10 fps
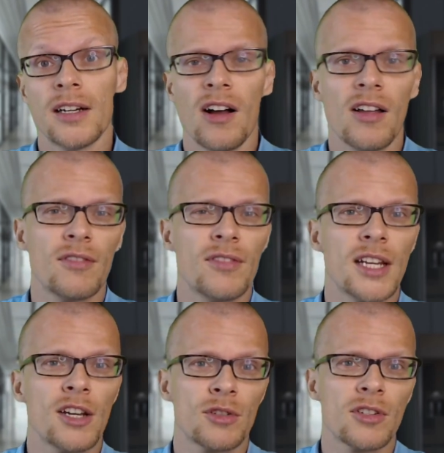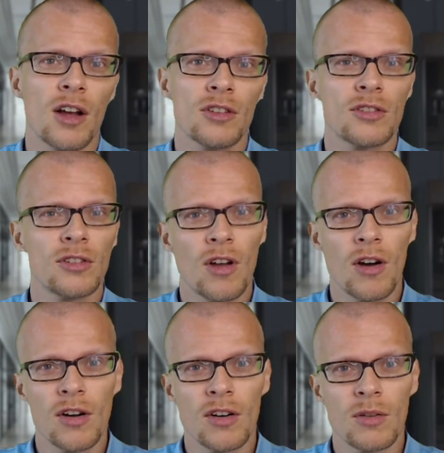the videos are so
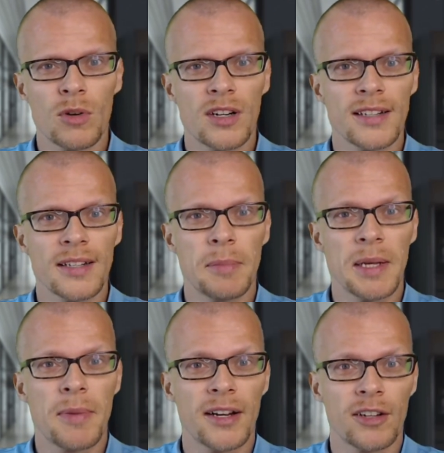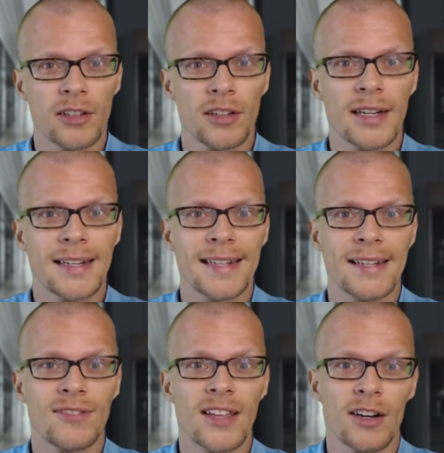long, wouldn't it be better
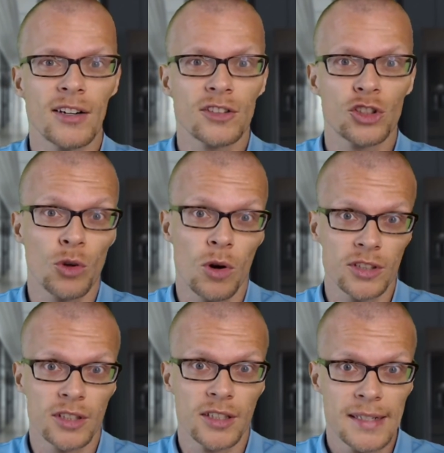if they are shorter?